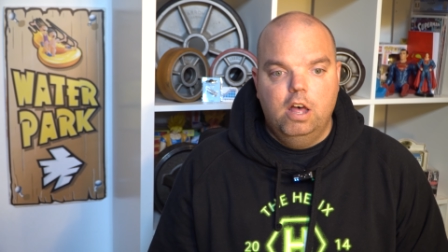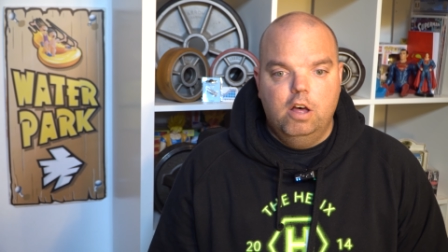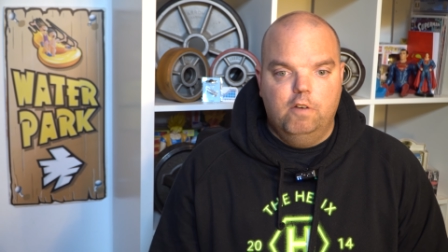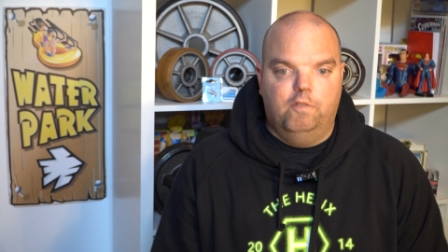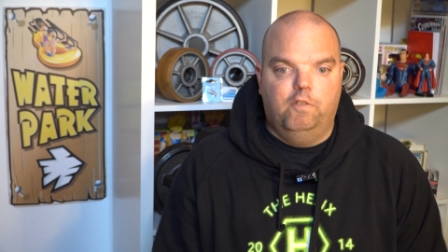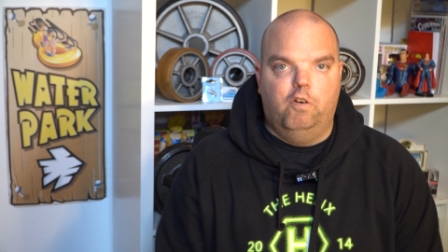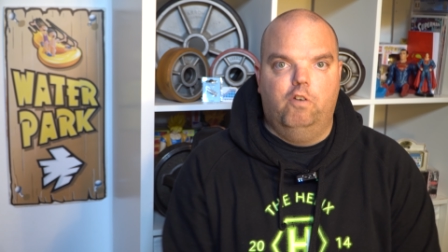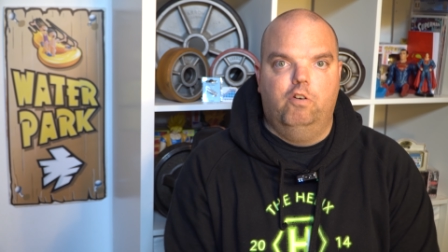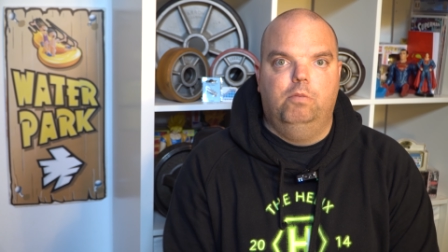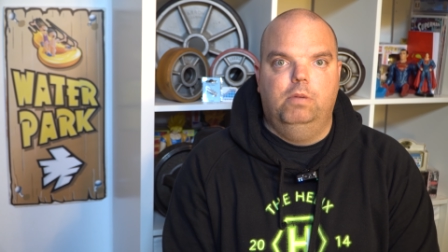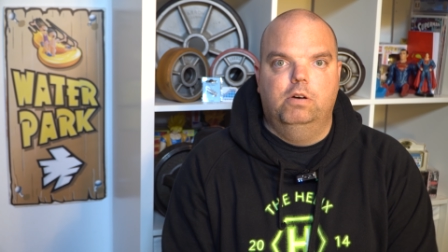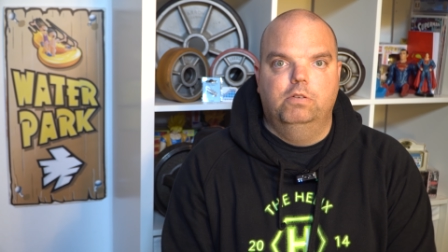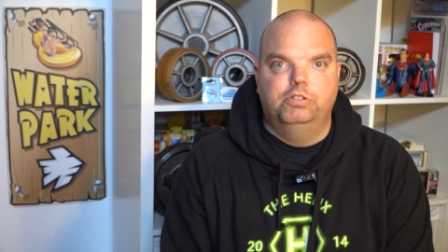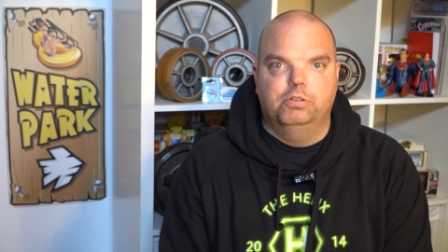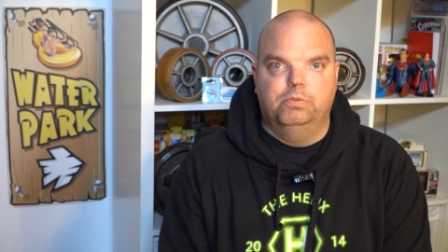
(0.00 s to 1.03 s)
4
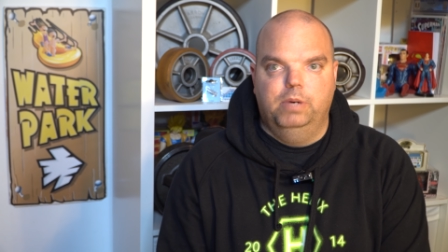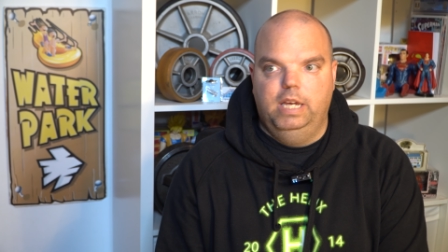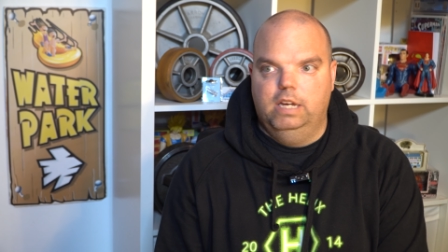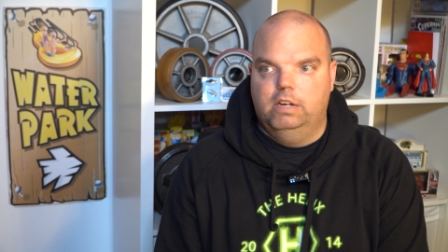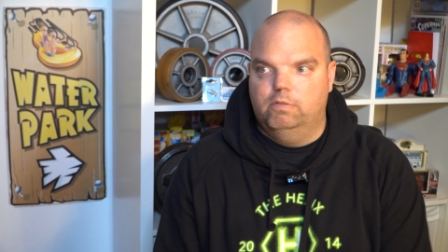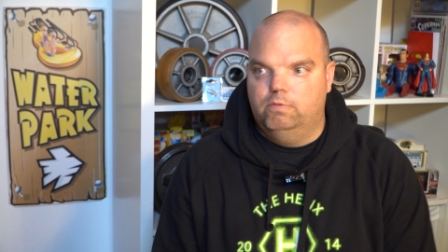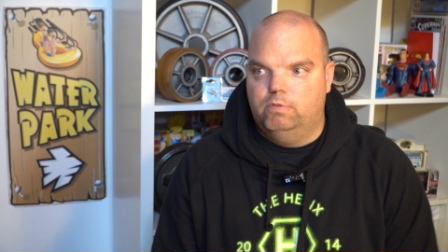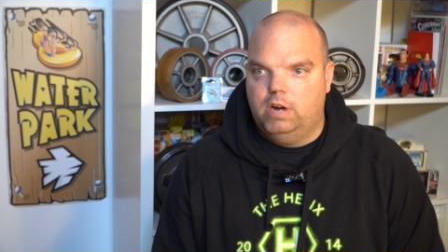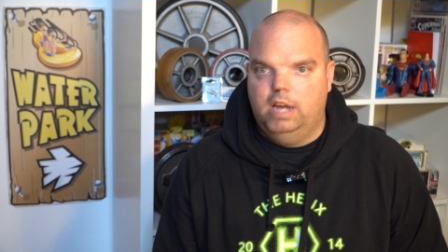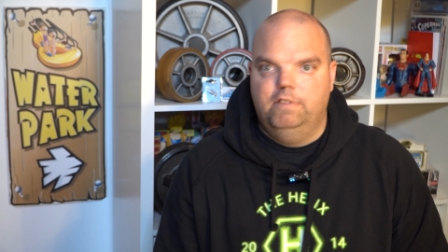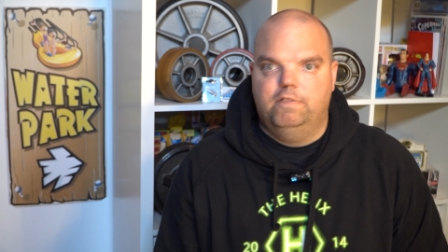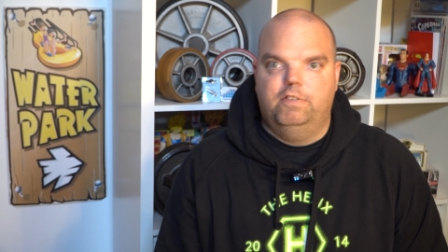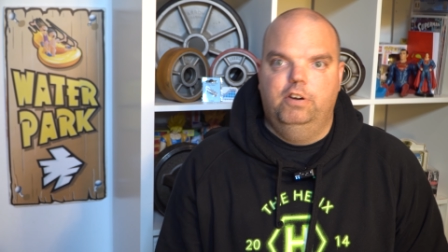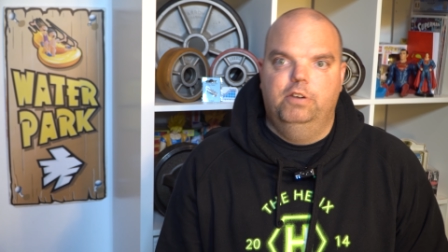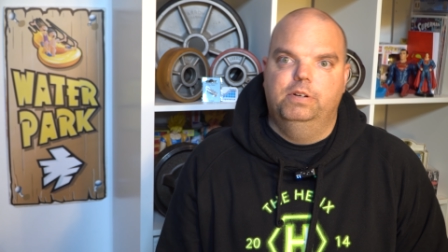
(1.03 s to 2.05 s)
uploads a week right
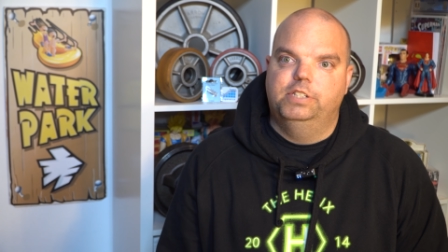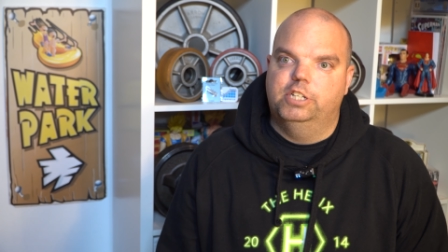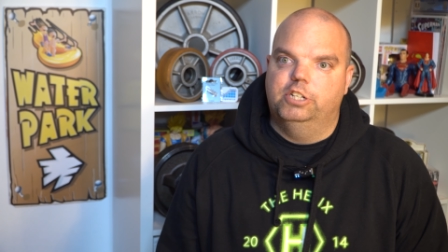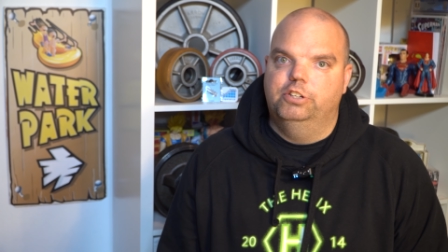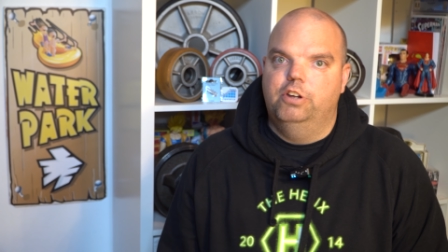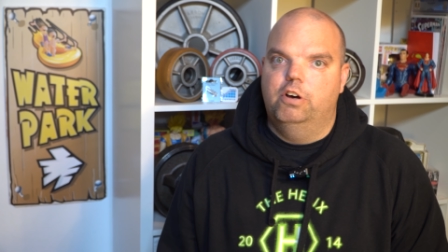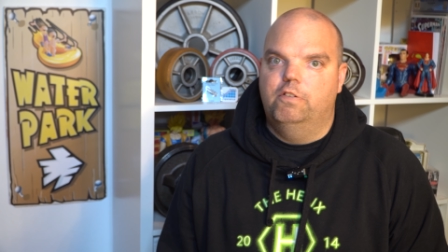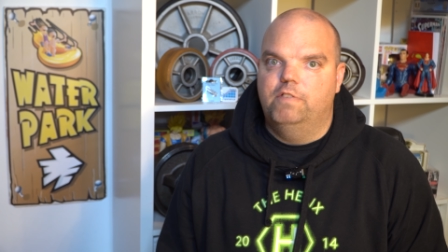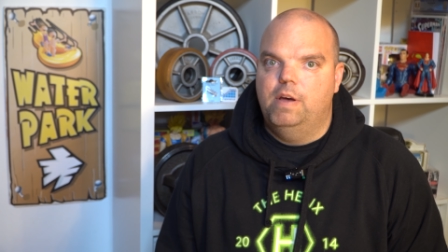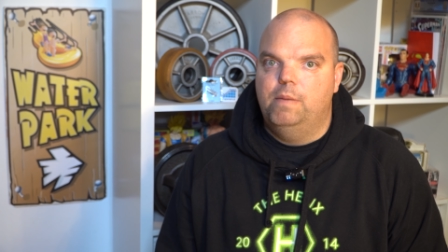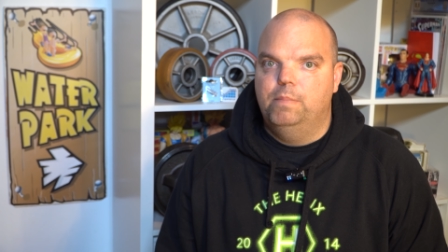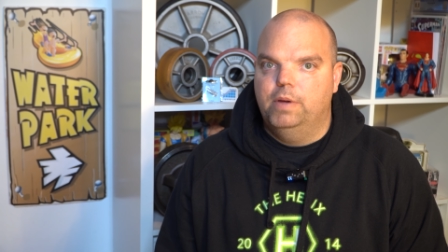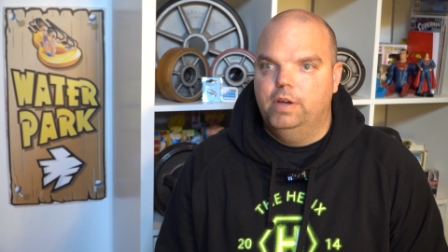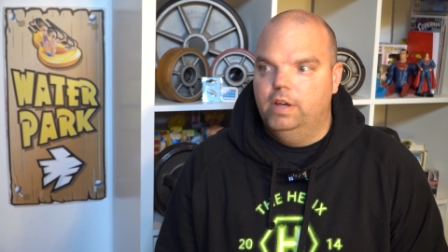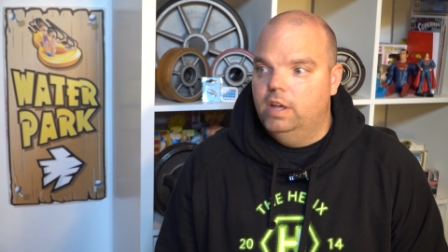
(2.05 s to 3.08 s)
through until
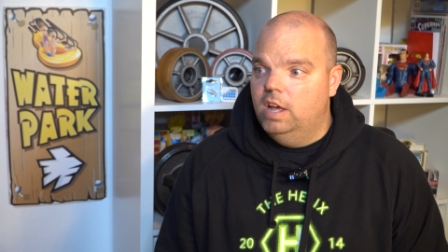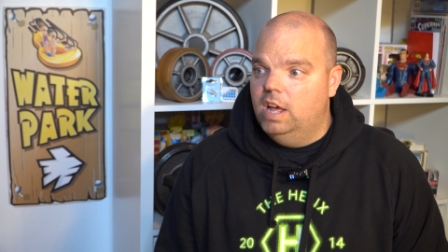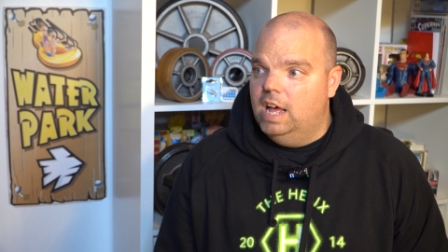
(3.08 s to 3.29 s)
November.